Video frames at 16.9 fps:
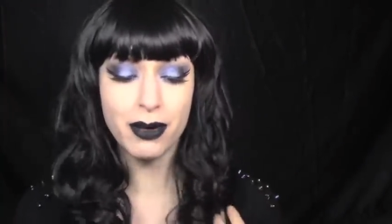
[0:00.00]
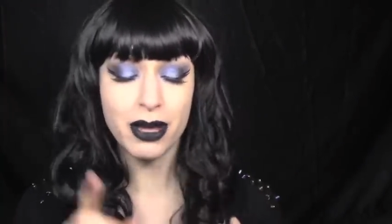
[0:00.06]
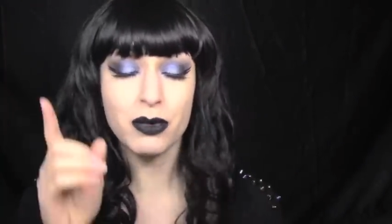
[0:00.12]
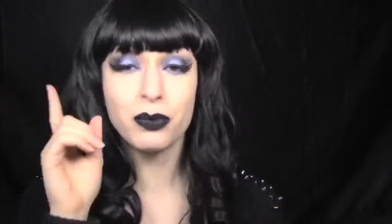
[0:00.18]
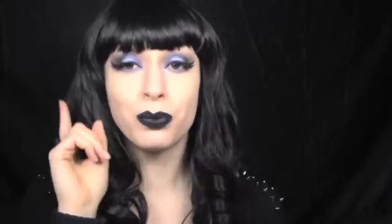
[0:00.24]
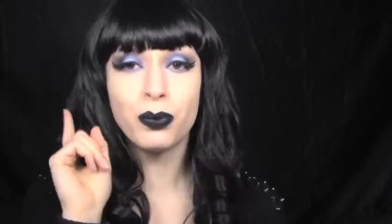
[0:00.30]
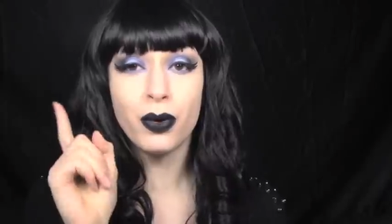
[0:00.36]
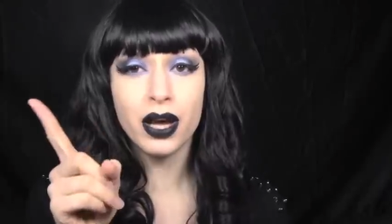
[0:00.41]
My
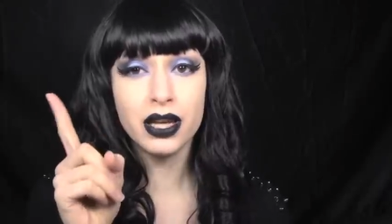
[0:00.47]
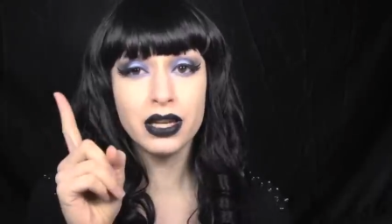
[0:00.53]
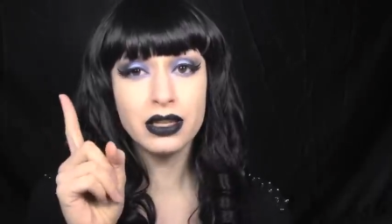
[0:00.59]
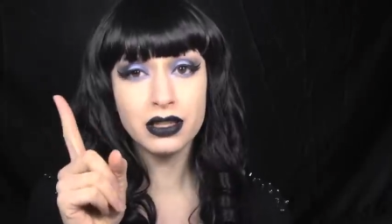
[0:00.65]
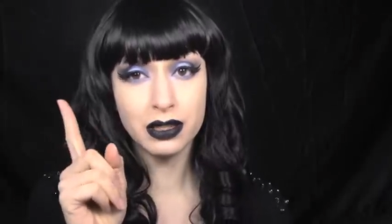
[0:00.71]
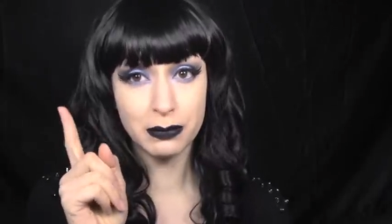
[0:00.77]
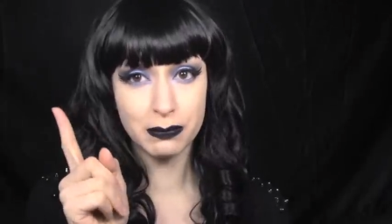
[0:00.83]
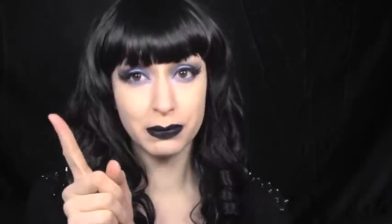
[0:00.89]

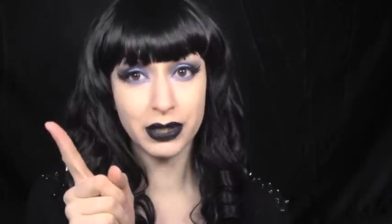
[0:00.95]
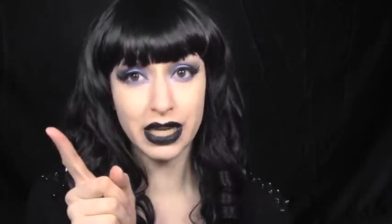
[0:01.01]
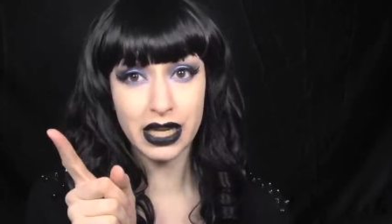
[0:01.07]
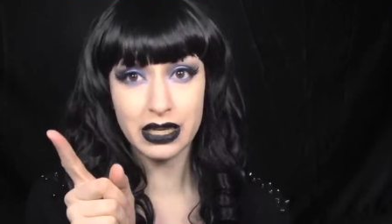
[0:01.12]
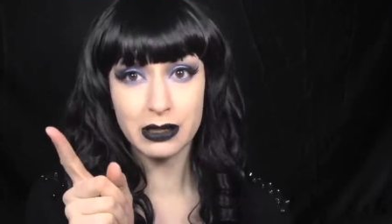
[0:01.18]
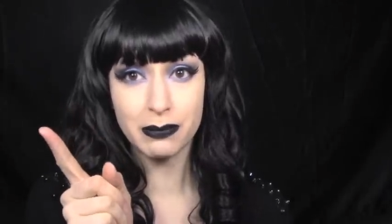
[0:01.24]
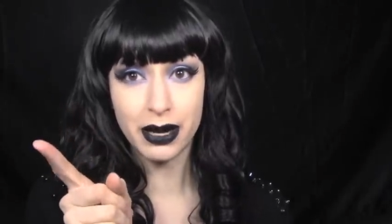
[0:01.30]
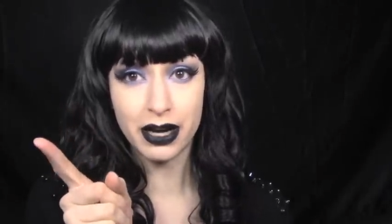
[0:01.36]
one
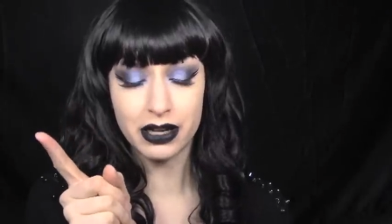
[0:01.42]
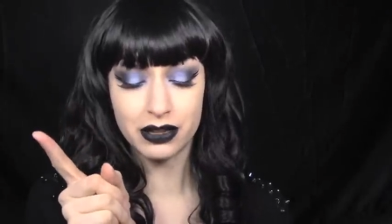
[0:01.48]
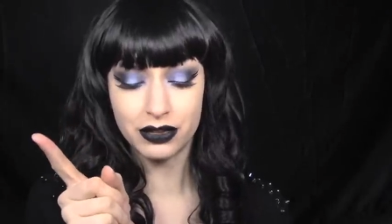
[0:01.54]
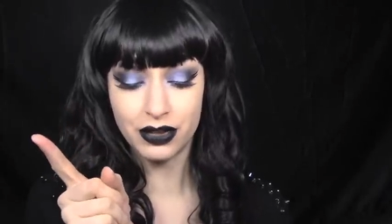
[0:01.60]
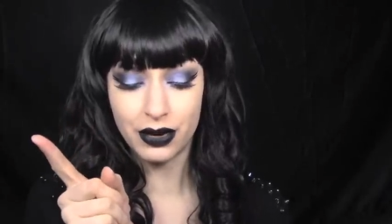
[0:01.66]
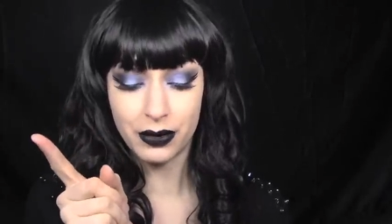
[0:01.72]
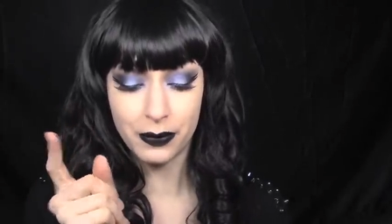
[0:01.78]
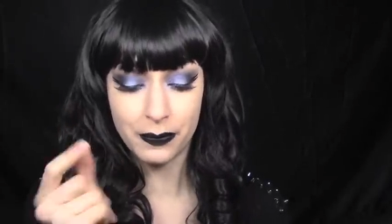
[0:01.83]
complaint about it
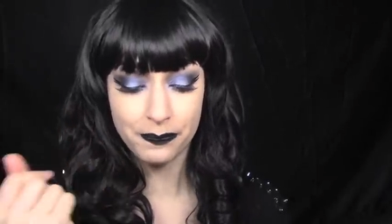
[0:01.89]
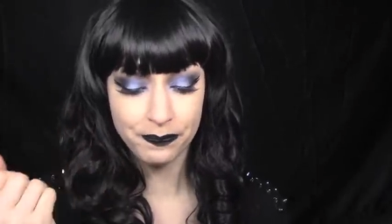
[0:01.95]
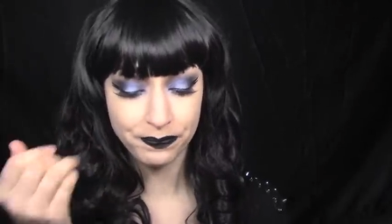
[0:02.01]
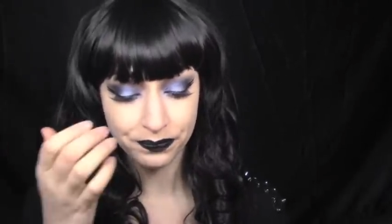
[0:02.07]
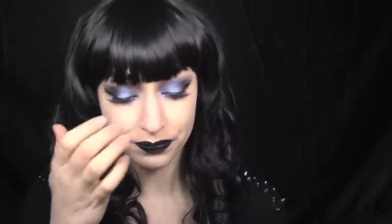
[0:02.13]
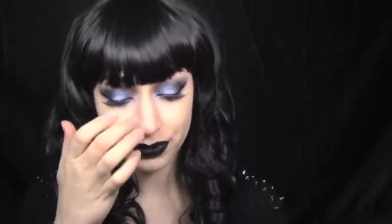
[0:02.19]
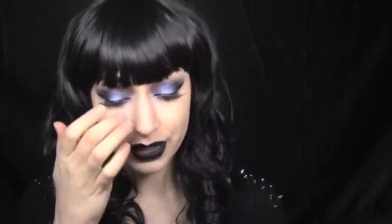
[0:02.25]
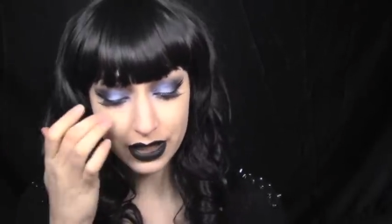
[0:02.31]
though
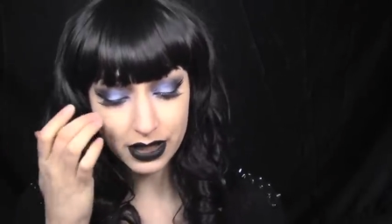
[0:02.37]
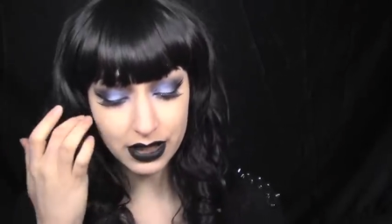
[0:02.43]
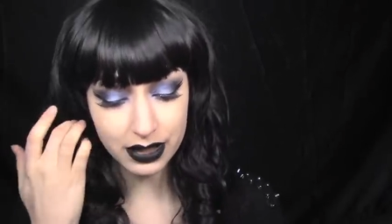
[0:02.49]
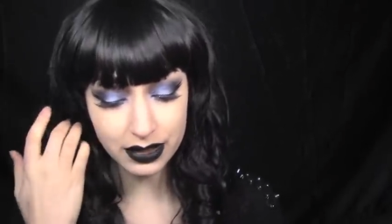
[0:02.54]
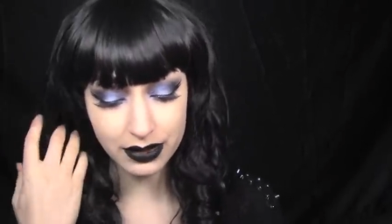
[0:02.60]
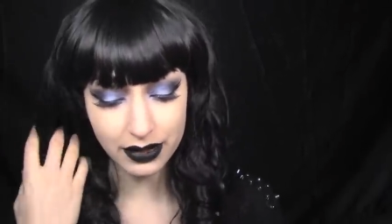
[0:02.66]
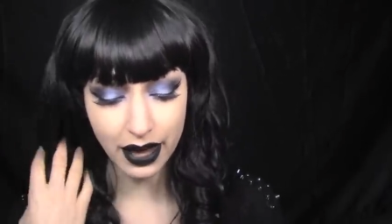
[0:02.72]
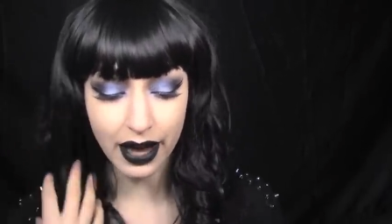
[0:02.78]

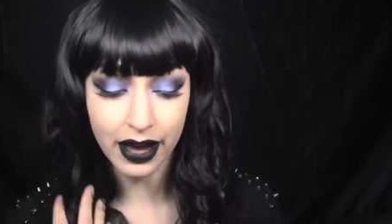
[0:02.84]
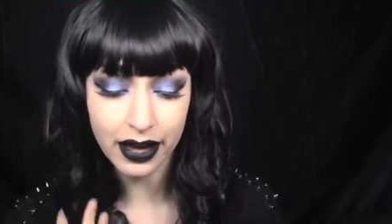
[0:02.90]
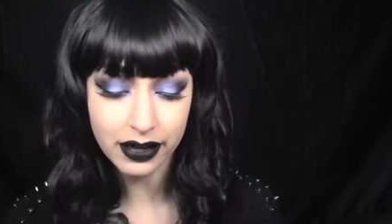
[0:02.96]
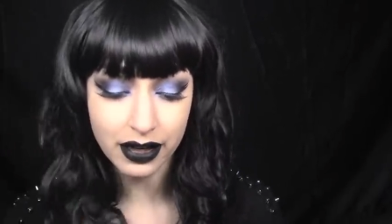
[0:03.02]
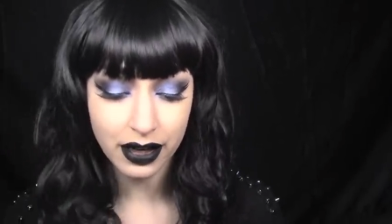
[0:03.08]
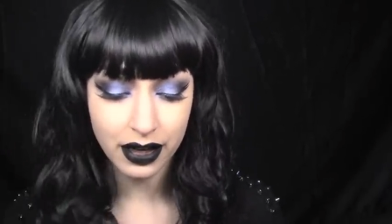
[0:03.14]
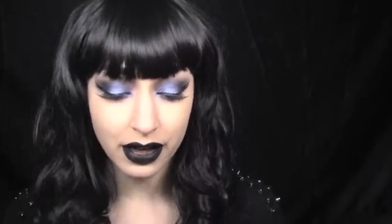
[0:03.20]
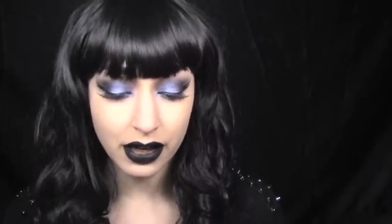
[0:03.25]
is that
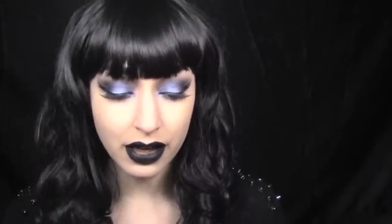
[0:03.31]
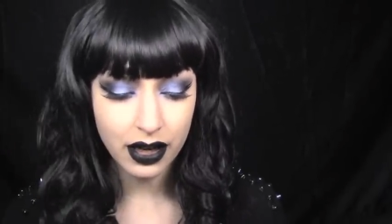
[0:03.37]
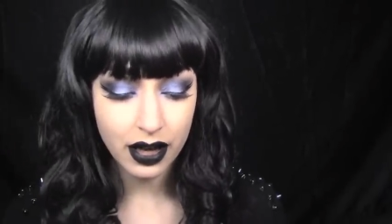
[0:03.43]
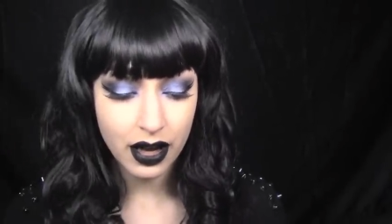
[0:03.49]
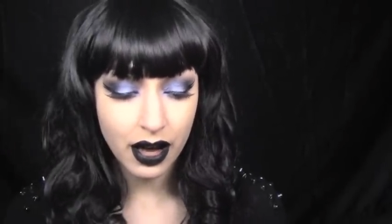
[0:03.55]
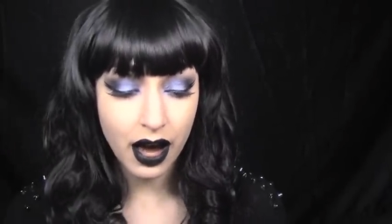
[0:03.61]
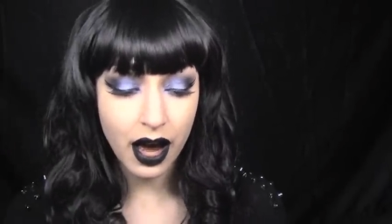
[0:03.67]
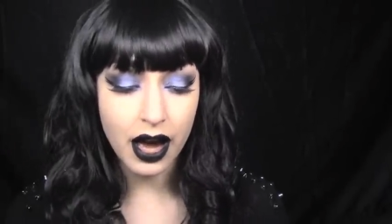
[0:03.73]

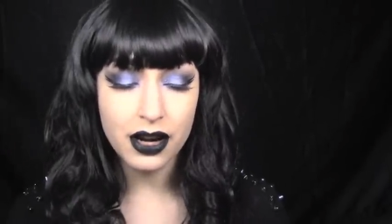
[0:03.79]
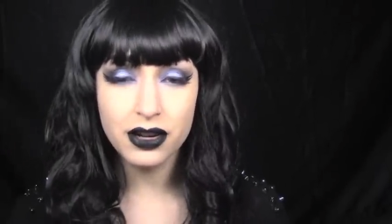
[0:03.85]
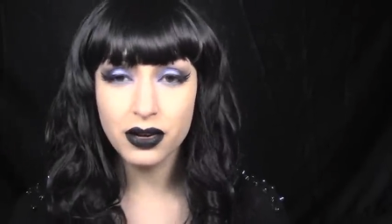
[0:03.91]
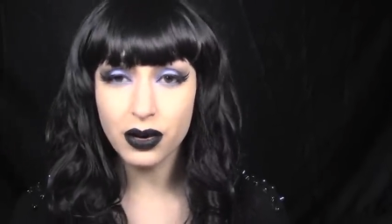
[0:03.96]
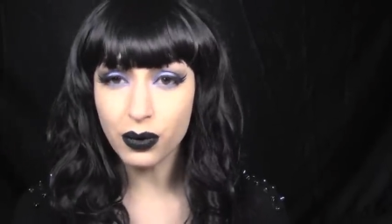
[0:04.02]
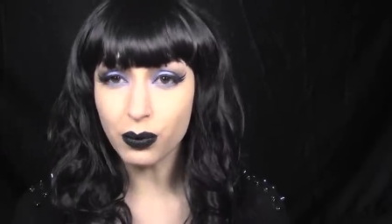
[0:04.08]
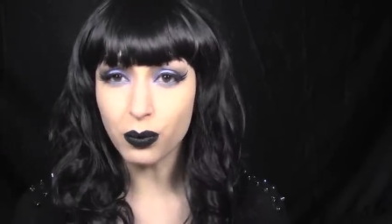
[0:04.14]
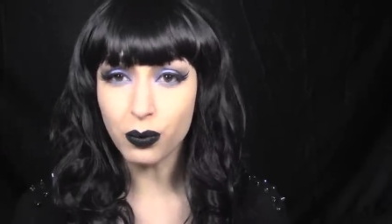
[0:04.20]
I don't
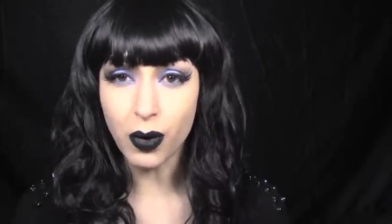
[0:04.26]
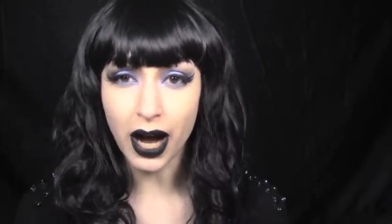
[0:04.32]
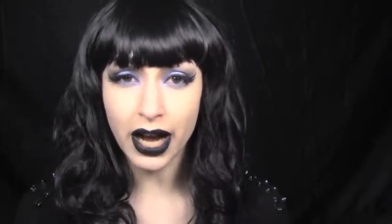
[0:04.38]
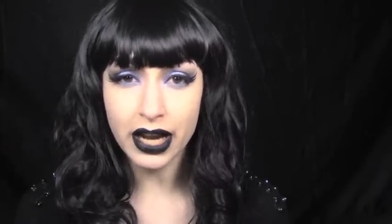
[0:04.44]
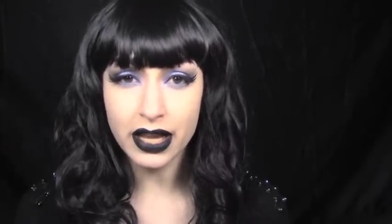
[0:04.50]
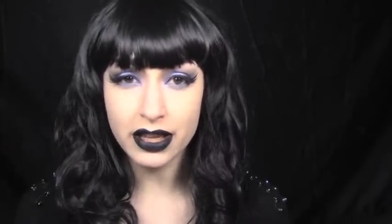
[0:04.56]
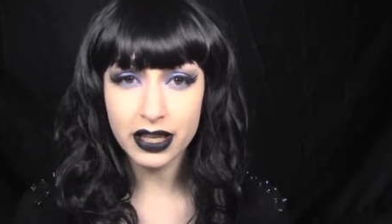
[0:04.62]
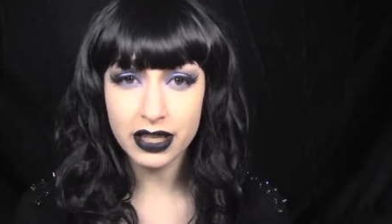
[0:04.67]
know
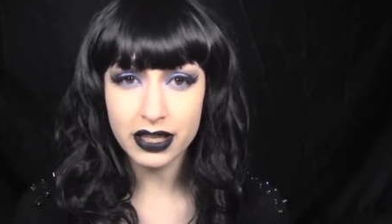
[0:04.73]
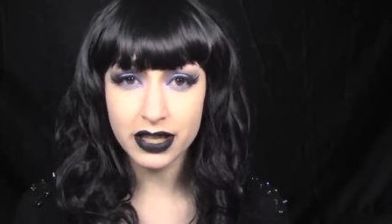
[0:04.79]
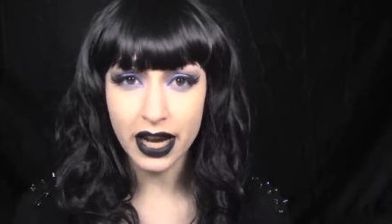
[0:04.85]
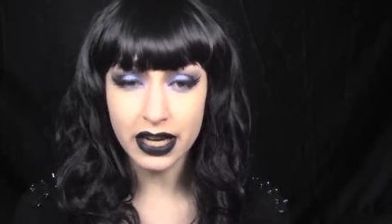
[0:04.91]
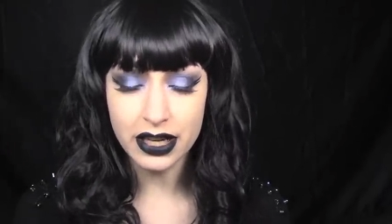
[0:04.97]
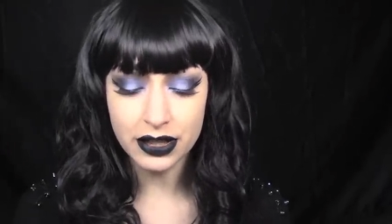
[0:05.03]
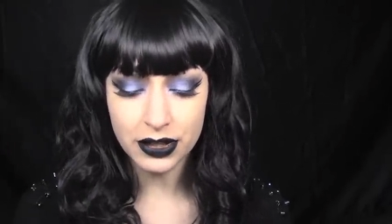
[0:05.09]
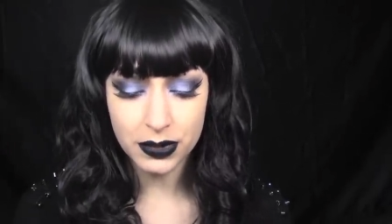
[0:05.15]
why they
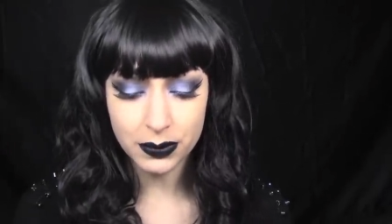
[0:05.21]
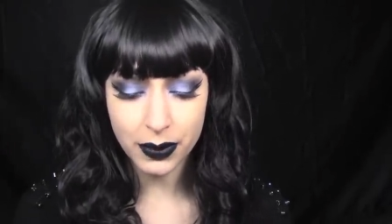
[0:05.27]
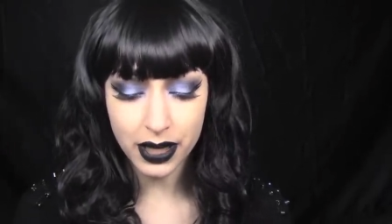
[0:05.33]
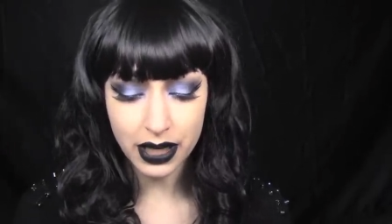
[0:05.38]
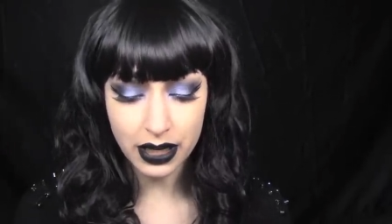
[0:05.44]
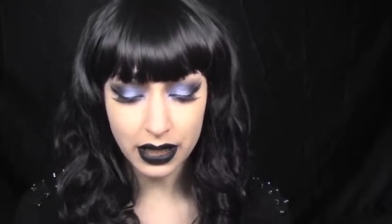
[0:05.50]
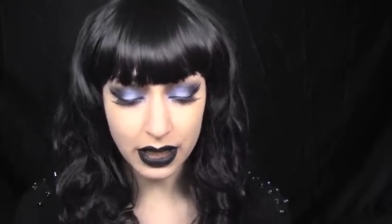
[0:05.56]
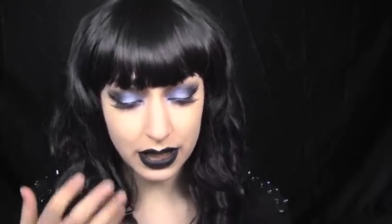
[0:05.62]
designed it this
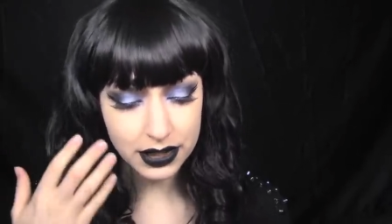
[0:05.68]
way.